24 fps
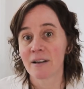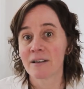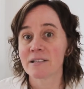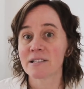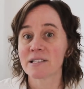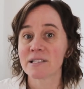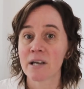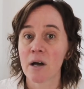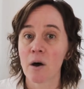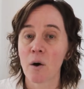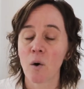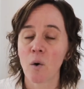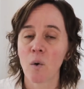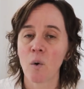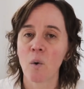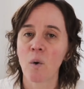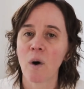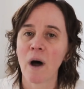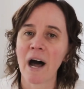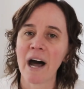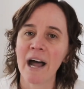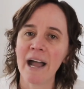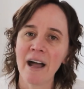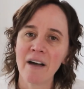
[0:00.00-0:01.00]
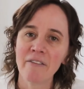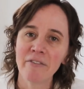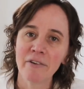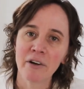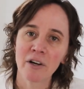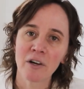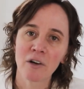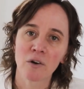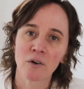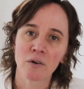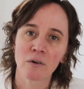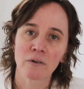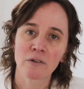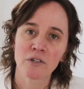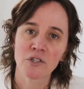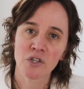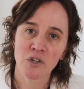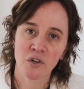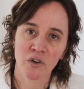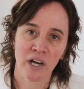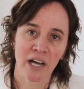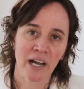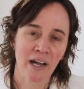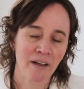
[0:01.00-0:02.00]
So I have a
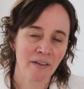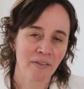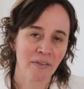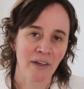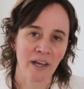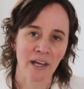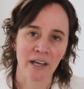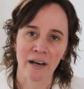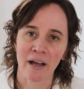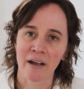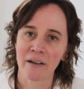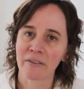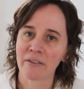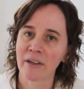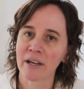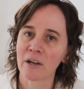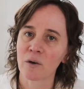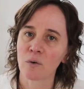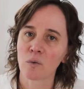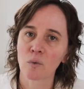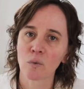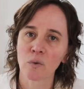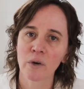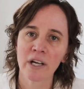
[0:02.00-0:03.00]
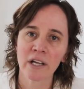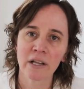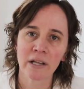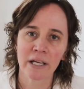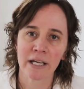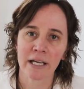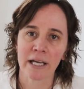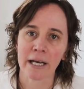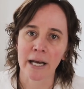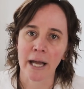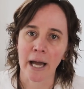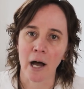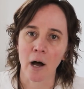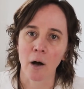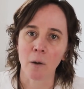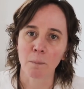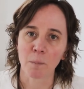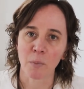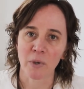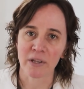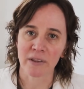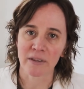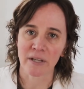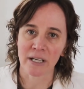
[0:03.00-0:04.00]
trick that I think really can help
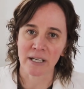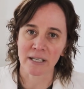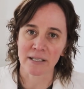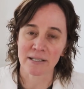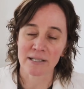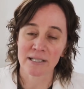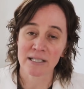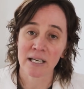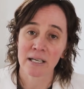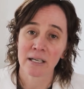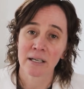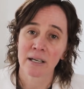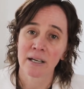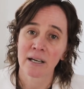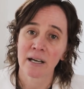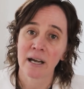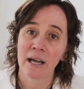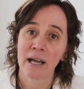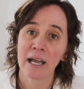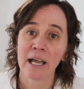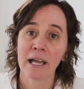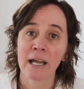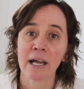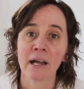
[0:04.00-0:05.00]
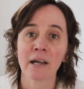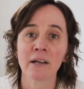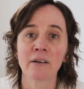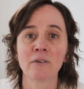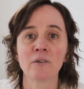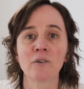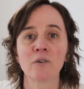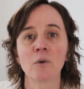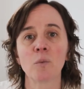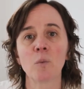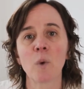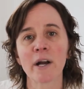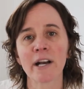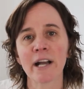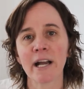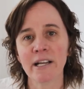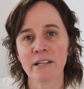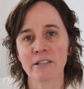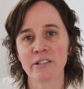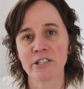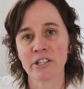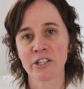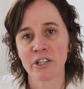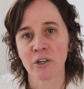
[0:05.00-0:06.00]
with this. And what I
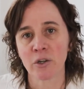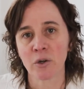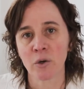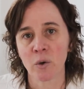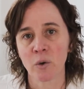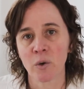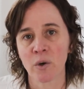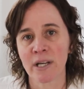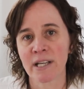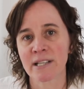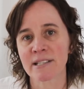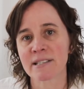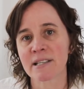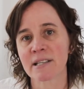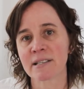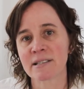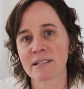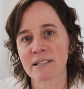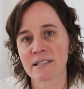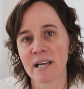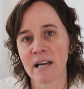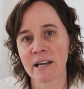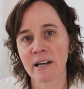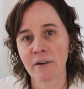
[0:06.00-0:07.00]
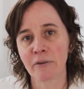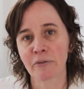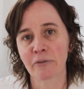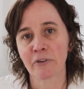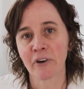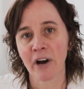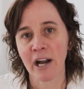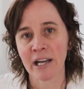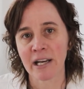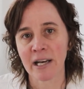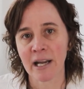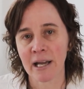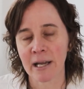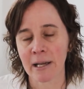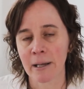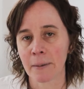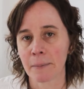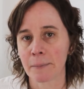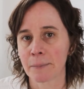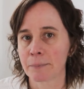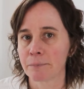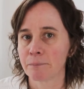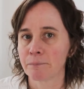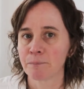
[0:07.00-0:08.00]
do is instead of
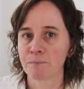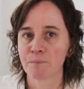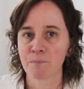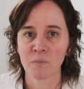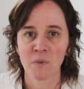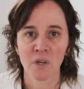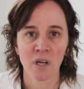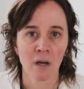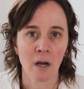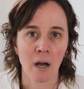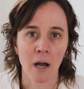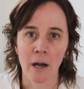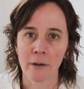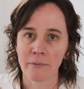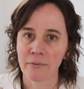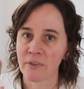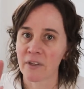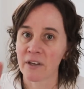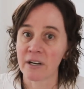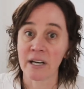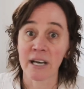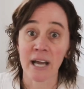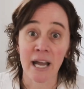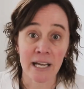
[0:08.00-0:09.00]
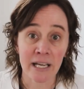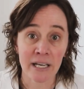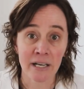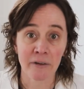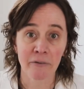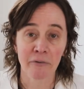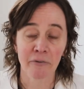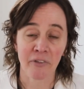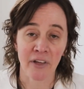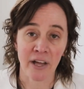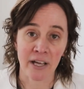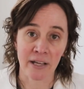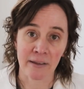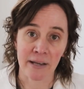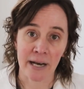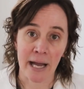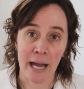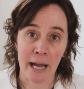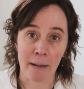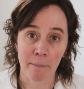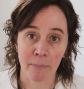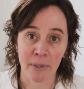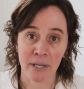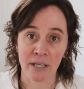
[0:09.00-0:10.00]
writing the negative thing that
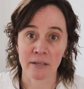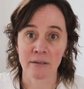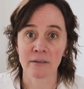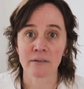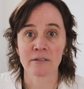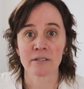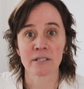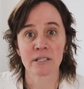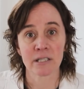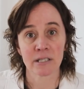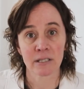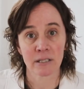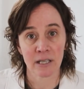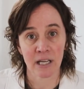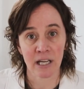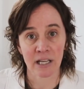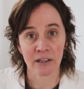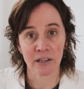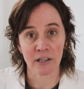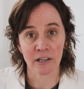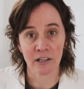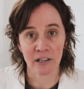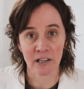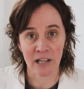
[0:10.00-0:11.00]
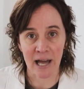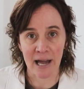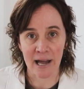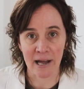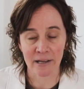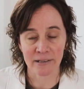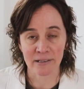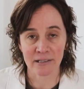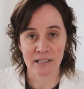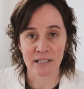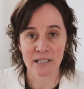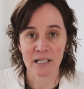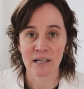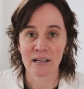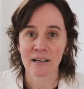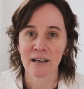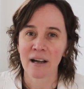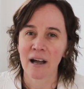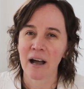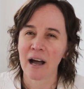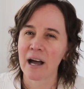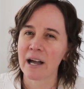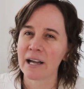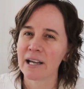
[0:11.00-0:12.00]
happened in the class,
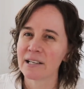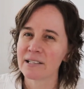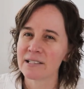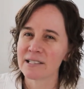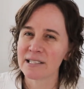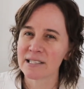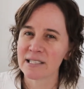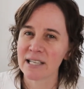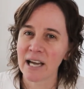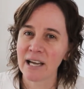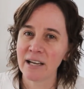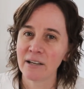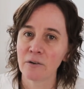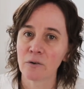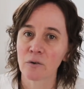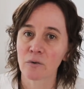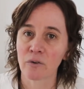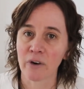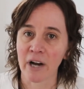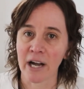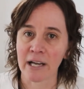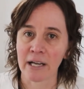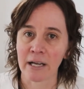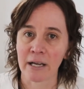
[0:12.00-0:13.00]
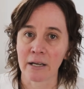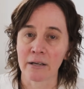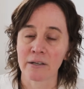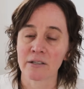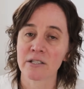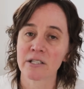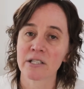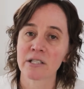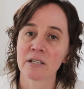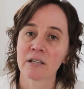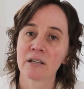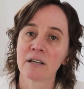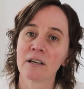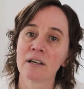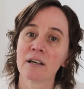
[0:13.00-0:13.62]
I instead write,